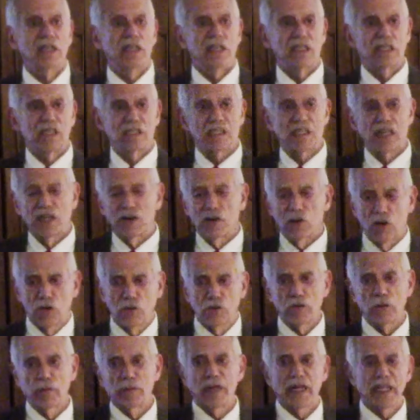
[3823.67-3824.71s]
He said,
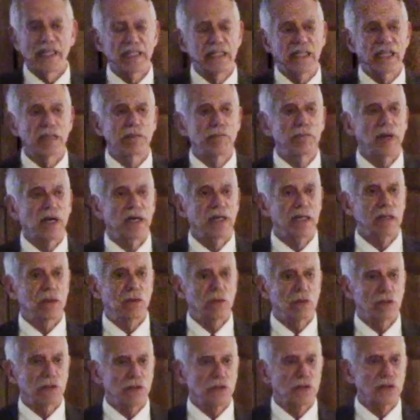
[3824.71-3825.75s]
Over my dead body
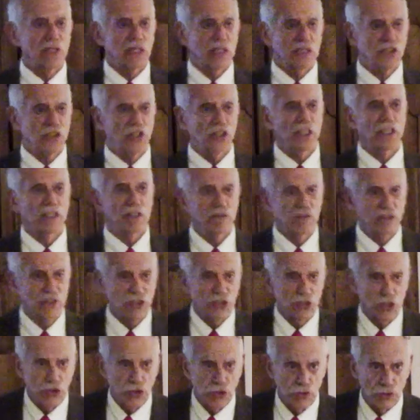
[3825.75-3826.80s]
will you touch any of the
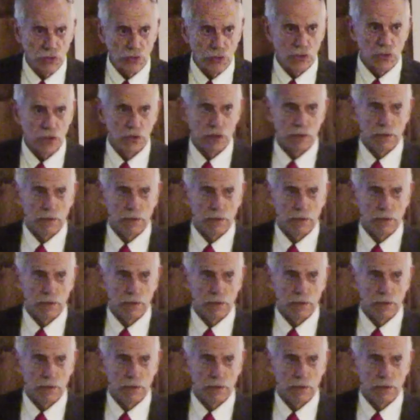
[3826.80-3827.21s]
Jews.